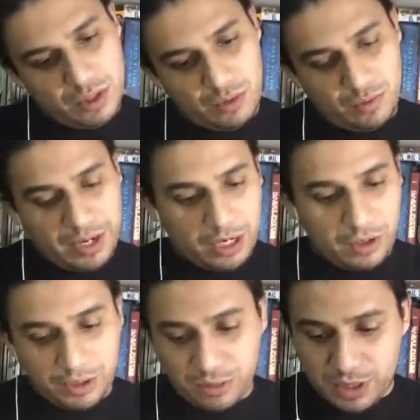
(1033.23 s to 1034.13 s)
we are
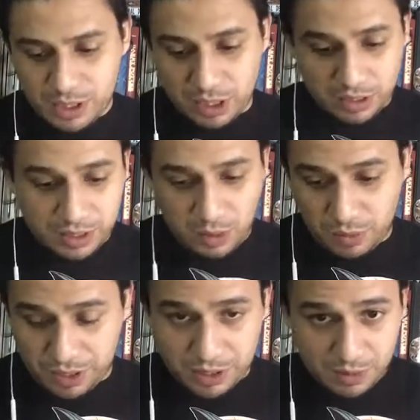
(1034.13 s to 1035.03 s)
going to discuss the
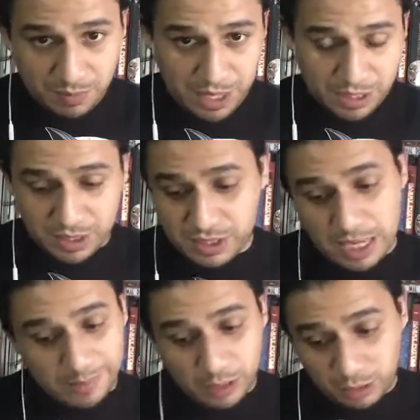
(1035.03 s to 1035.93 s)
question pages.
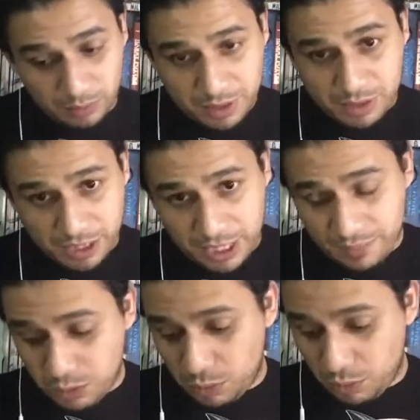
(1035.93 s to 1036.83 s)
I'm not always going to give
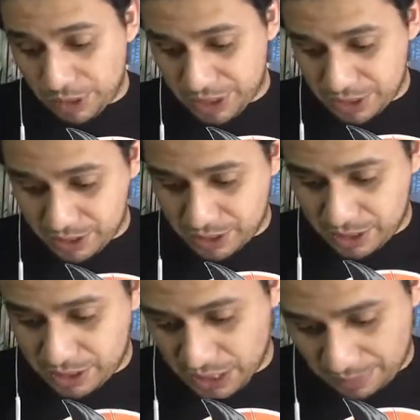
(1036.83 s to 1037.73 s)
you two questions.
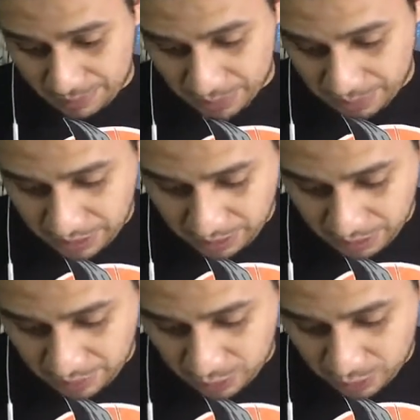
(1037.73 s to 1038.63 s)
This time, I'm only going to
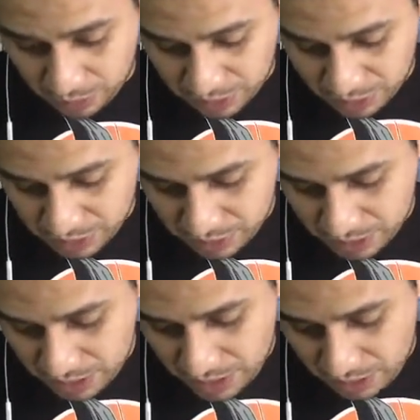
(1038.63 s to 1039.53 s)
give you two questions.
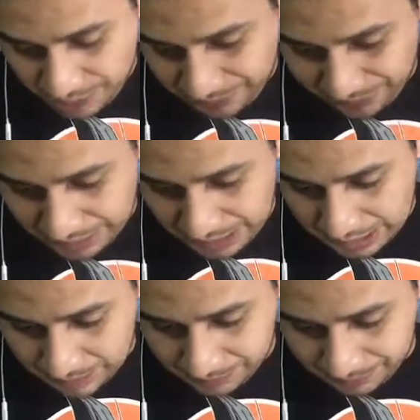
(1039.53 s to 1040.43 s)

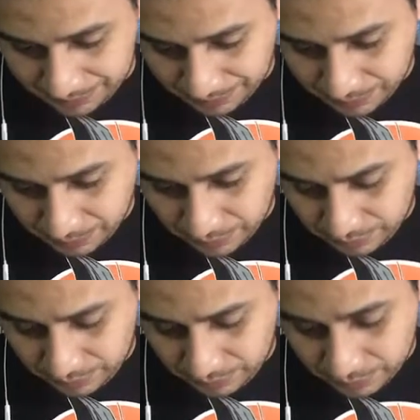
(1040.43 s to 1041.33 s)
Um,
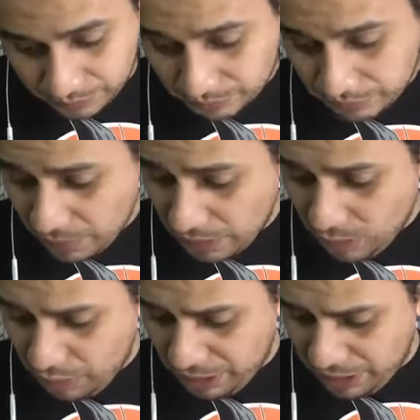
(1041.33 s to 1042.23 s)

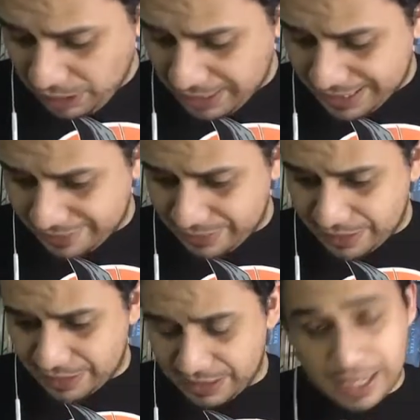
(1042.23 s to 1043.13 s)
we're not gonna have
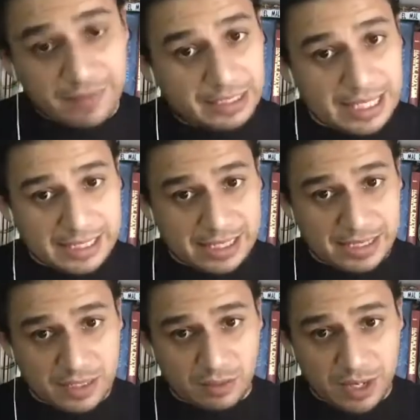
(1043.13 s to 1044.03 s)
uh, live classes
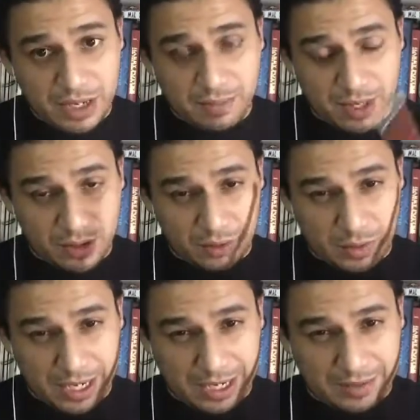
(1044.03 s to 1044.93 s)
this week because
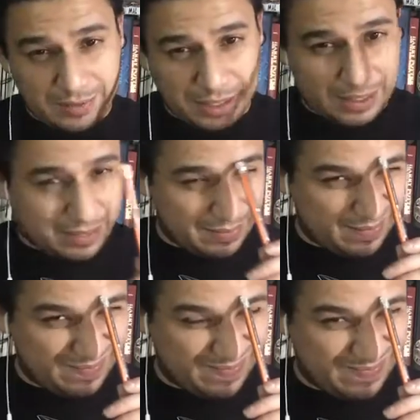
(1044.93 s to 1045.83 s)
we have
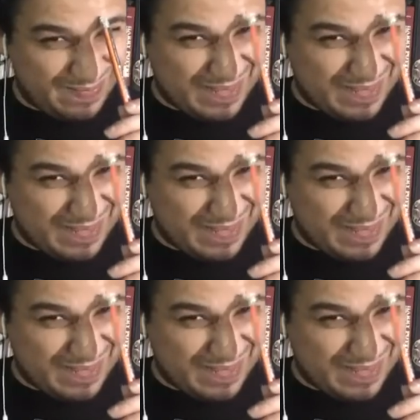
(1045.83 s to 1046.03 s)
um,